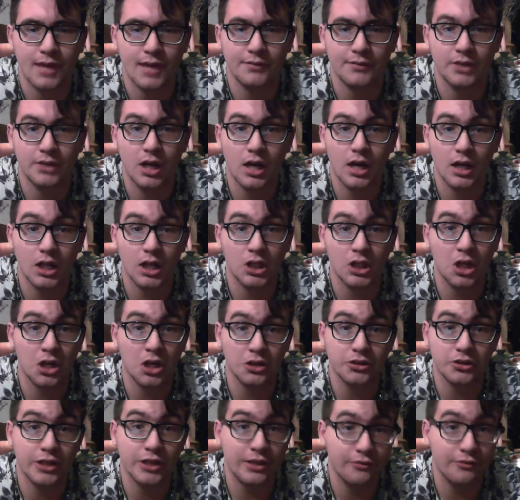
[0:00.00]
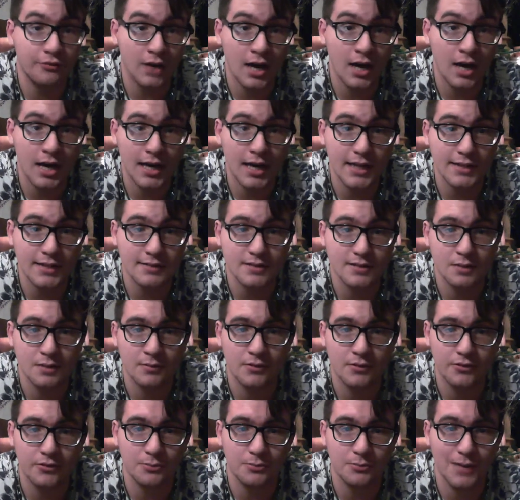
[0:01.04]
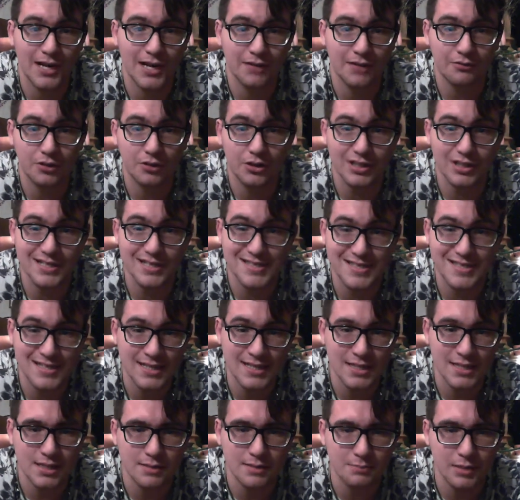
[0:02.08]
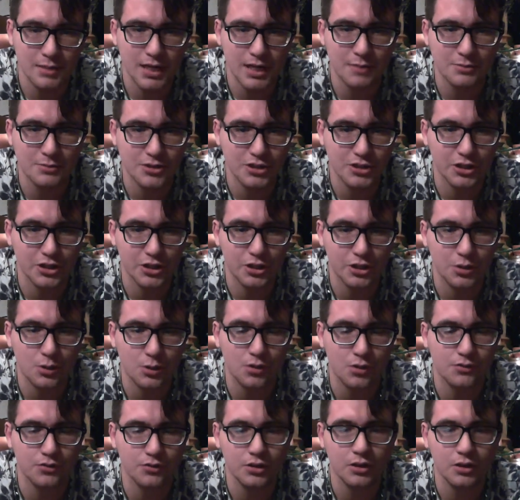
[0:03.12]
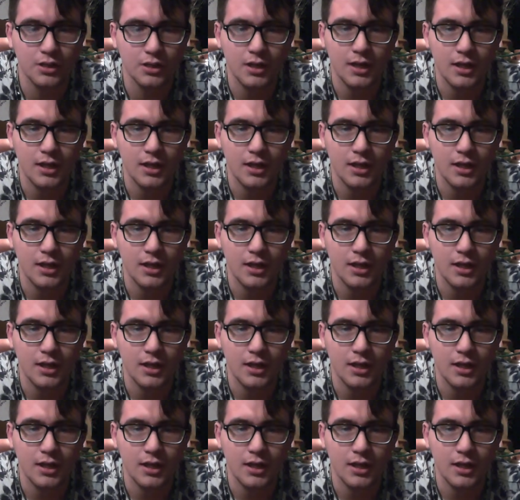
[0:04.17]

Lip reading: got a lot of great finds. Some of it you might have already seen, but I'm just going to go over